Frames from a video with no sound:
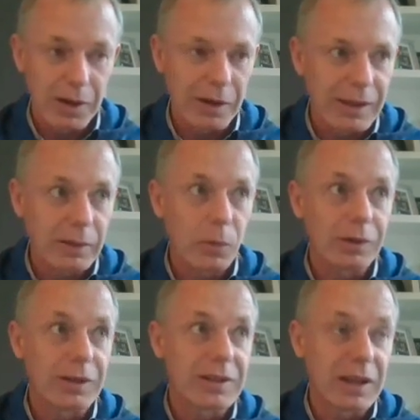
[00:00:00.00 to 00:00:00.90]
And I think what
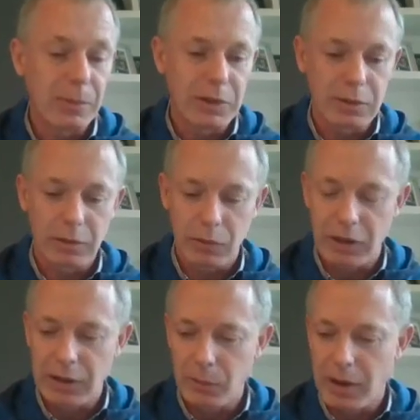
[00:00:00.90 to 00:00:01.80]
the team has done
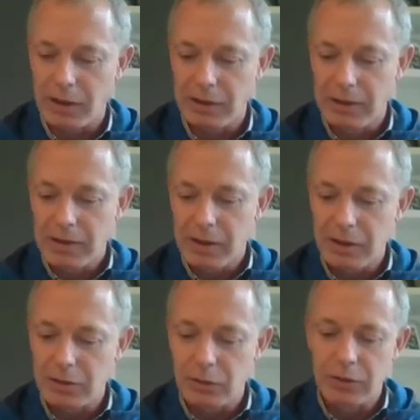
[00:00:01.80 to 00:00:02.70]
really well
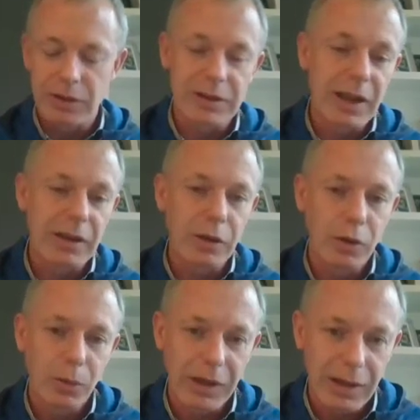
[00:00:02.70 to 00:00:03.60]
is understand
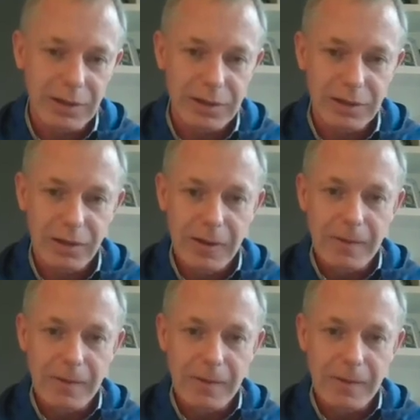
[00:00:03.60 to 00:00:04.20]
who he is,